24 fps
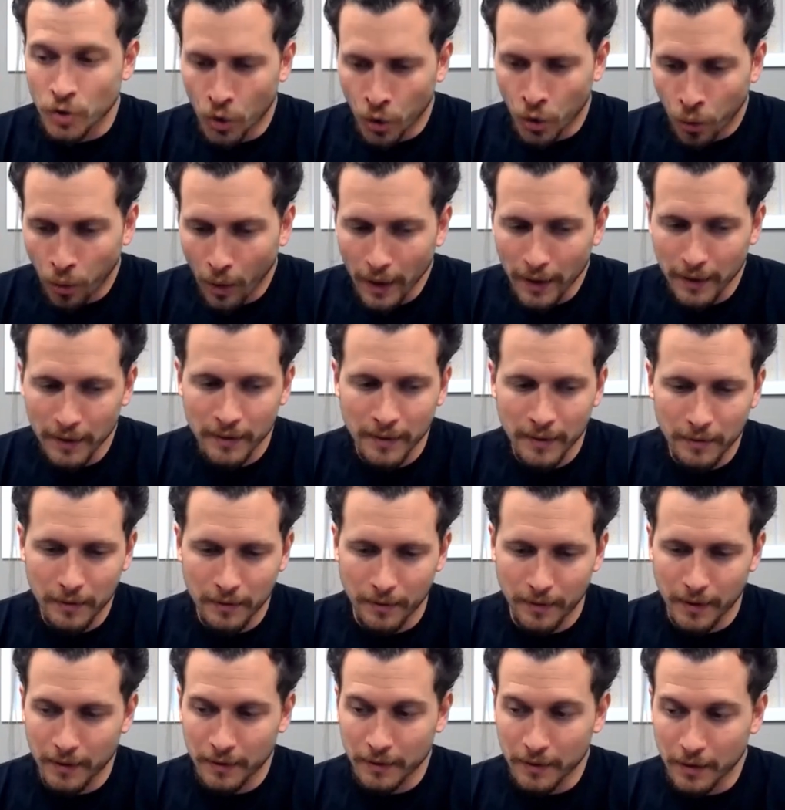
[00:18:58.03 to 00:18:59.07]
quite
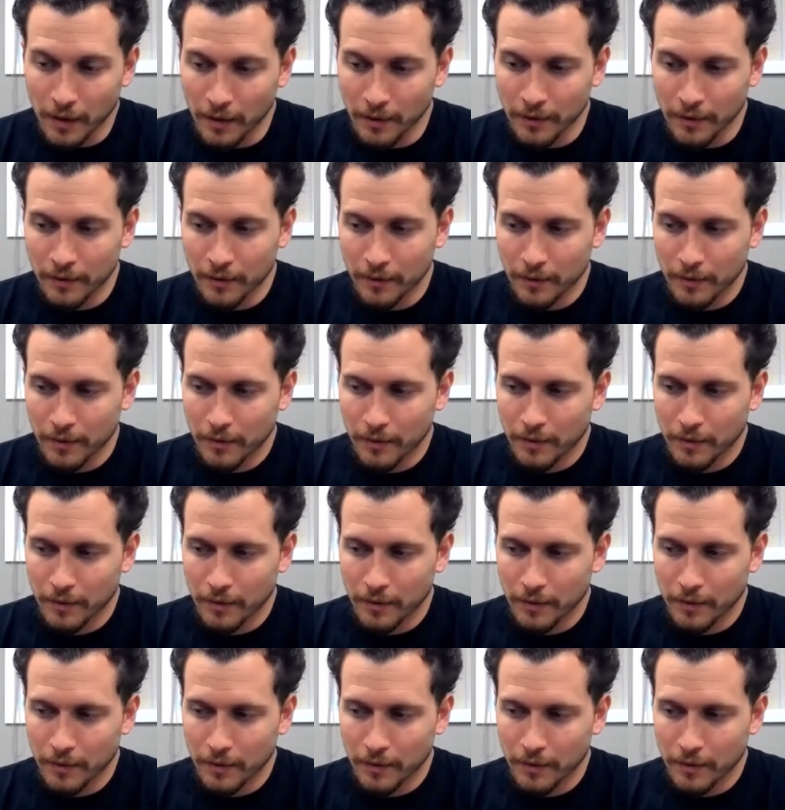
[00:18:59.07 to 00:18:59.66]
literally done